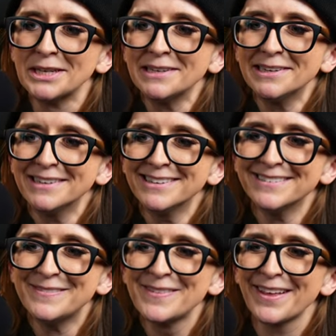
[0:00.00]

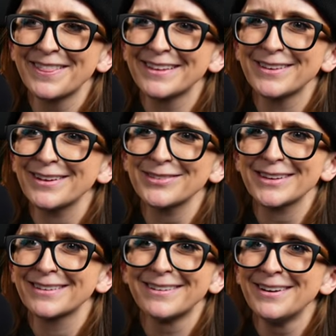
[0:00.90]
I think it's
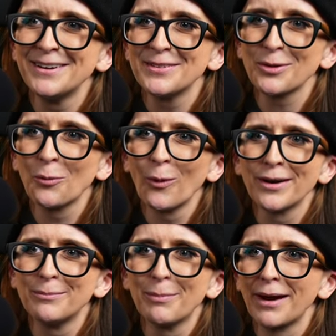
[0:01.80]
like the
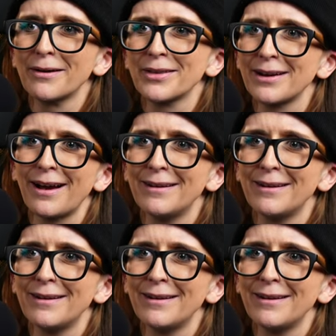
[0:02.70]
one bear that